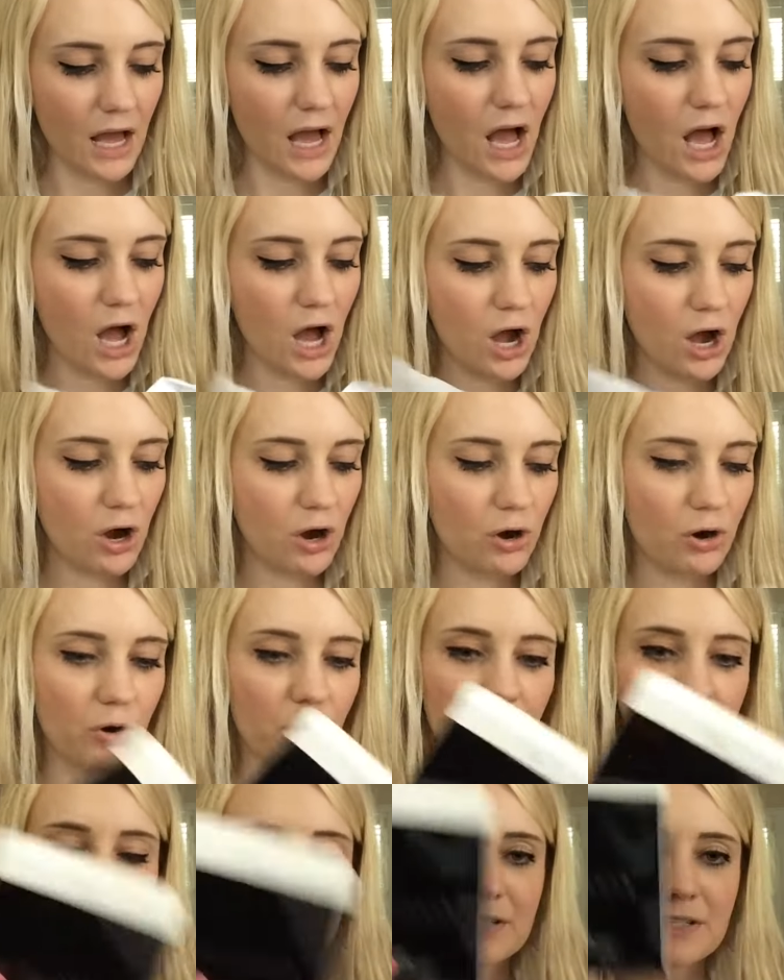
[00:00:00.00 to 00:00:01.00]

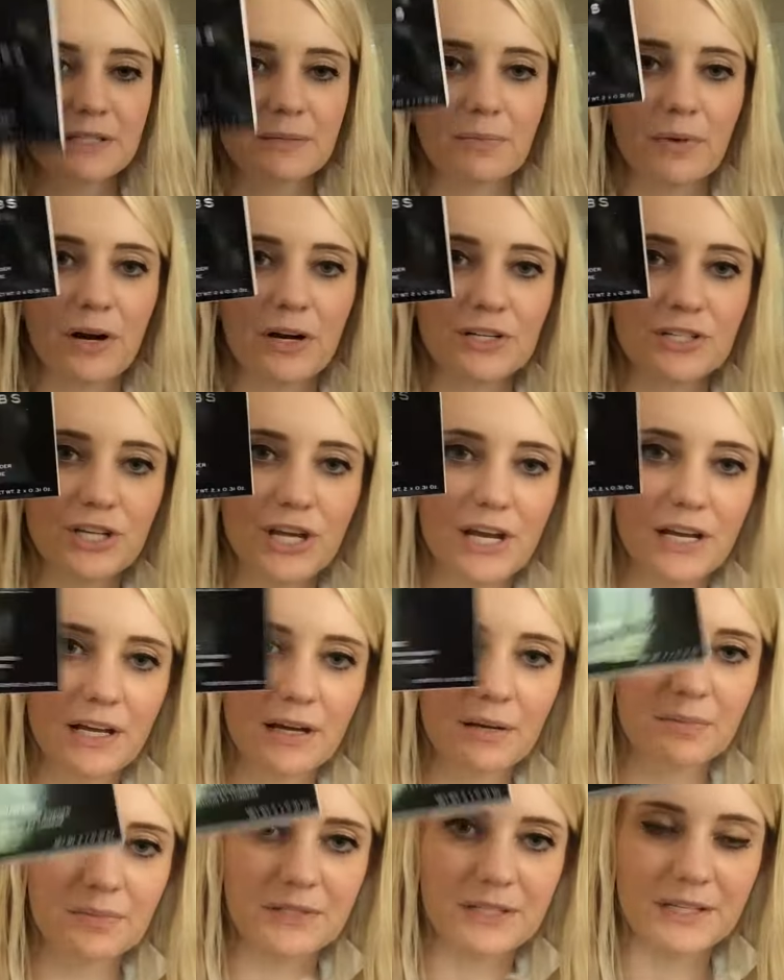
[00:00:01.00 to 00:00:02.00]
Oh, here's the Marc
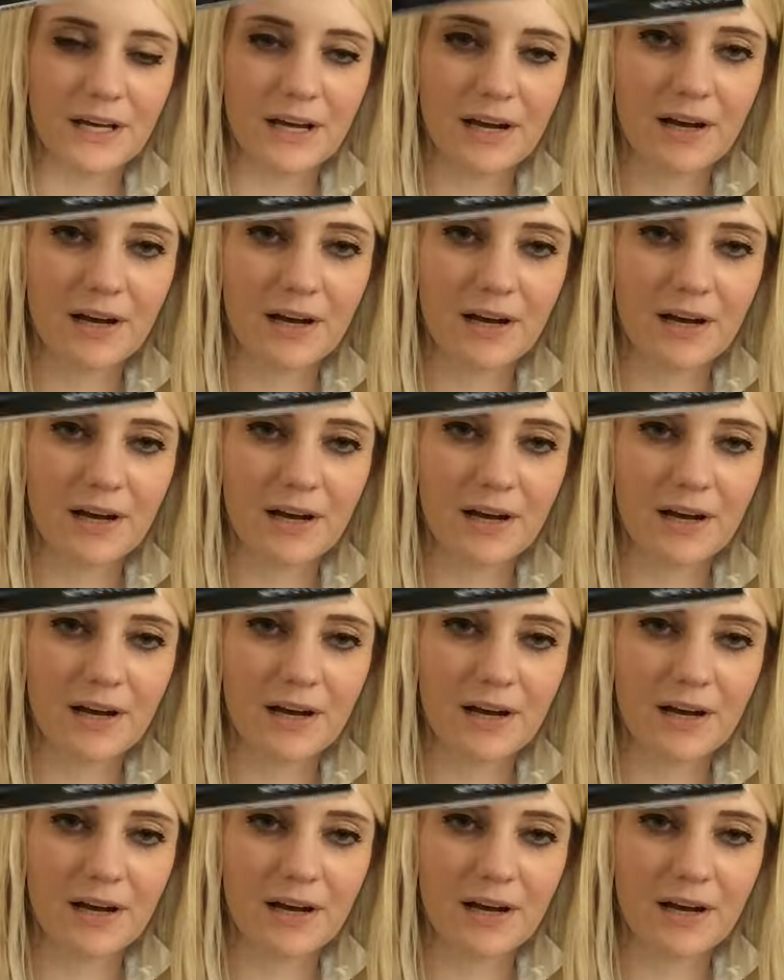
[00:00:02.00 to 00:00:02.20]
Jacobs